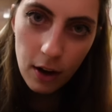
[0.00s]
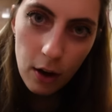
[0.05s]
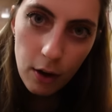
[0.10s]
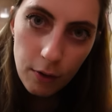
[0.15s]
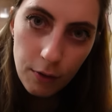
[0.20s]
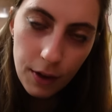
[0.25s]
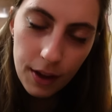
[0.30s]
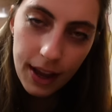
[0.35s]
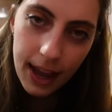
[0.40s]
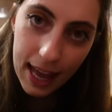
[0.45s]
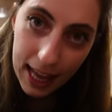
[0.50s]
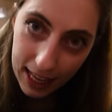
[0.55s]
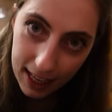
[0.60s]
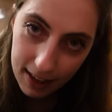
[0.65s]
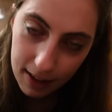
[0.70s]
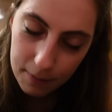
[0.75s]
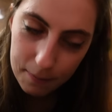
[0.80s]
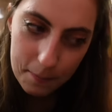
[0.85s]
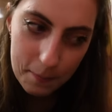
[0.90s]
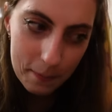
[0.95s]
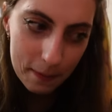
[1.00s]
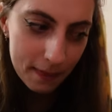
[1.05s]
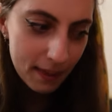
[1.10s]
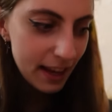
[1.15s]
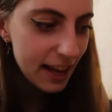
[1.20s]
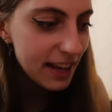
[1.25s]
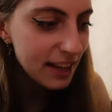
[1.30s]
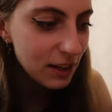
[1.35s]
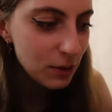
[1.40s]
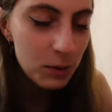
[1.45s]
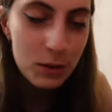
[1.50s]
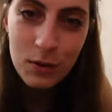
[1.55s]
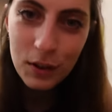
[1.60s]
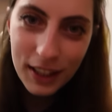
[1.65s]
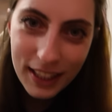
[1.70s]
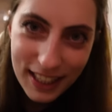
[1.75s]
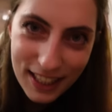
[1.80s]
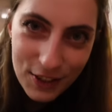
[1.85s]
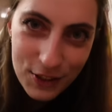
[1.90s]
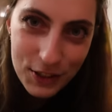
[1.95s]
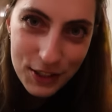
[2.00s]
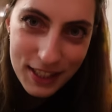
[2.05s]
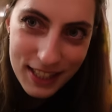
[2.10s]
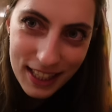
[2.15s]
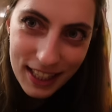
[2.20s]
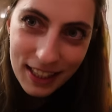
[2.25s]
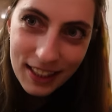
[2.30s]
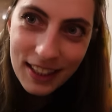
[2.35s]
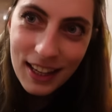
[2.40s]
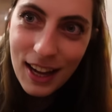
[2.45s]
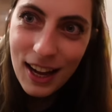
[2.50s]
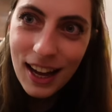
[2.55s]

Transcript: of egg. And it was really interesting